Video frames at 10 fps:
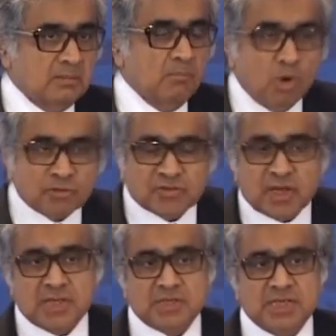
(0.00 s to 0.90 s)
Most
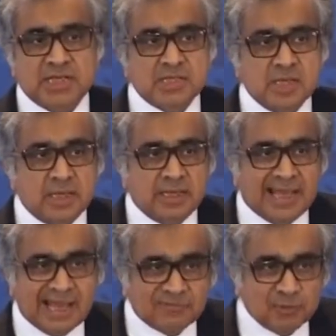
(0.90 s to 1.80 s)
countries
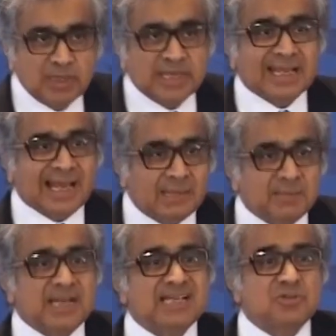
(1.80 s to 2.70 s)
carefully
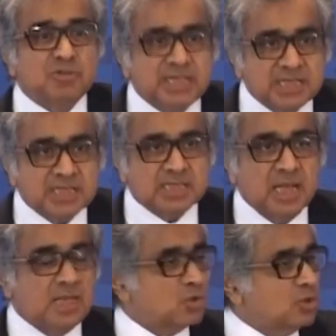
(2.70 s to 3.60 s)
calibrate treaties
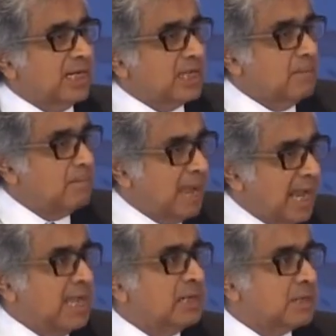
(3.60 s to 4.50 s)
so that a
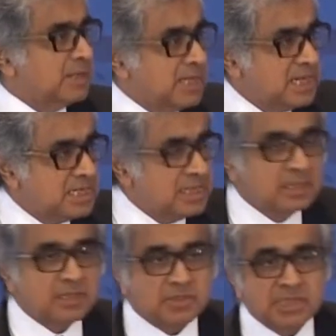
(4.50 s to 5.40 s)
man
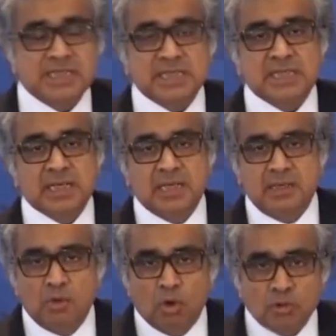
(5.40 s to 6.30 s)
reading the treaty
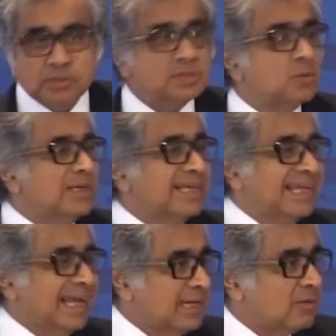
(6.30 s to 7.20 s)
knows what he
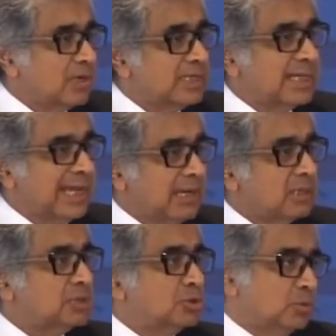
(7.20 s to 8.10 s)
can and what he
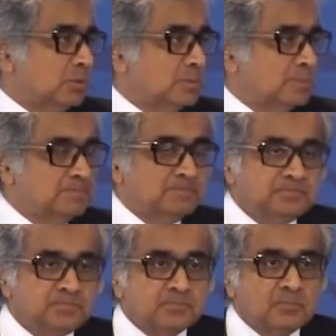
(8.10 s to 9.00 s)
cannot do.
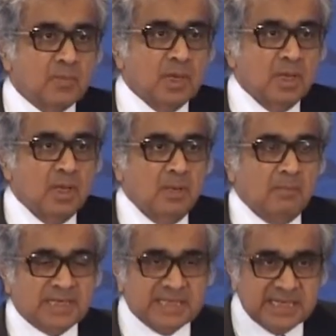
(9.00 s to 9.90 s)
But